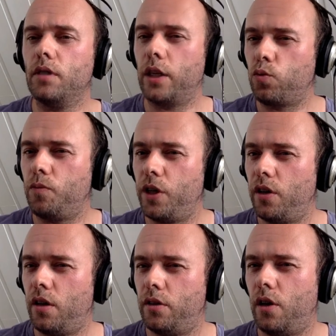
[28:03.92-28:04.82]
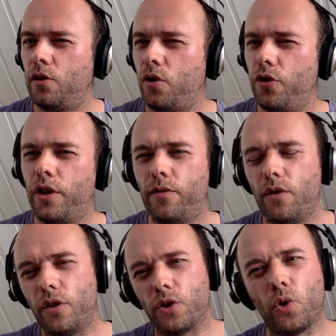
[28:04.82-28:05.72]
that would be an alternative.
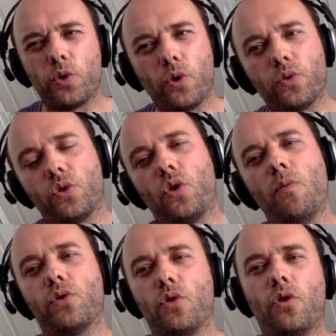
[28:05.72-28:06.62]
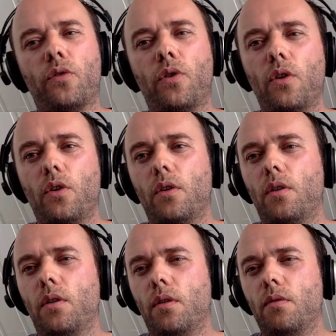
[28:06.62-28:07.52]
There's also some sort of
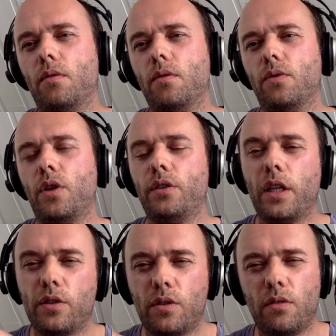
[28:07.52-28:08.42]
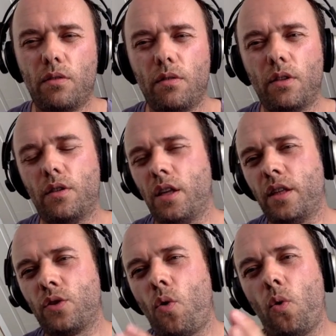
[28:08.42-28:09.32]
uh, so that, that's
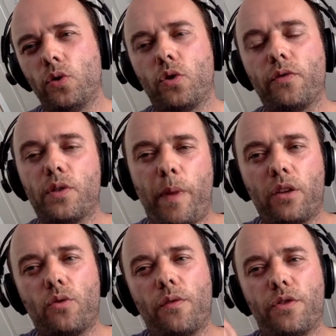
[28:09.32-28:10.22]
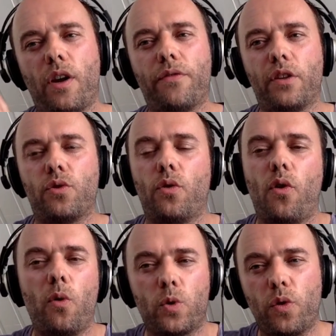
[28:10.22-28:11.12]
that, that's a whole sort of spectrum of stuff that sort
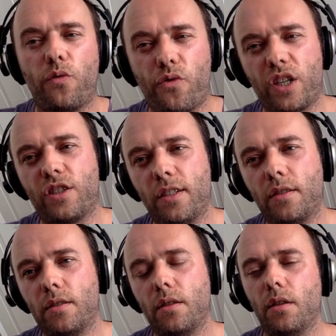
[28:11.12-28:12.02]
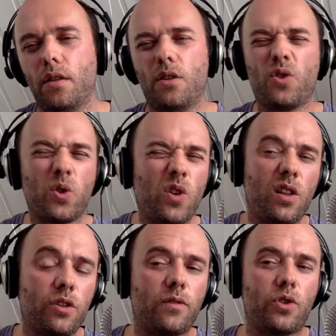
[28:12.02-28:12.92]
of goes with freshness. There's also
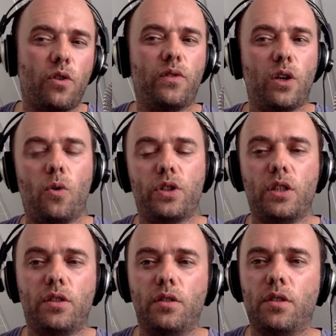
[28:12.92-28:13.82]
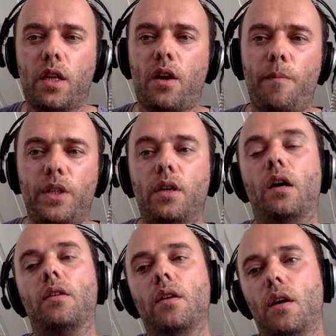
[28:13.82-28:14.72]
a lot of sort of negotiations that can be
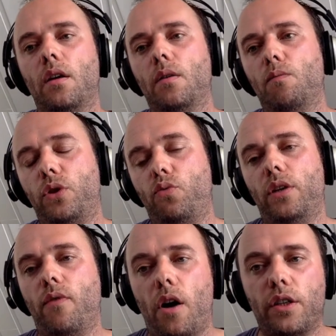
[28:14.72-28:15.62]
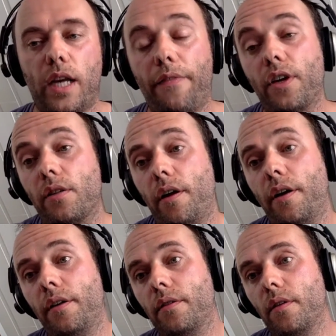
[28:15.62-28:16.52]
done between Varnish and the
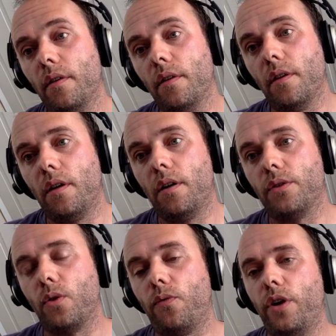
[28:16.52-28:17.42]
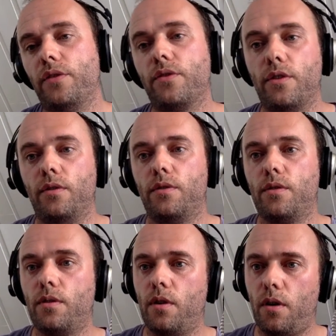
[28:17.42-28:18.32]
client. Uh, so, for
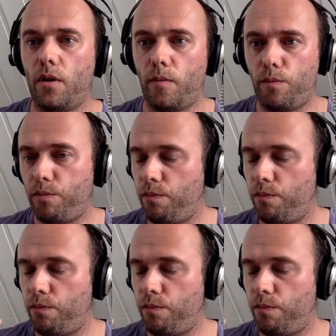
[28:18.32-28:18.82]
instance, uh,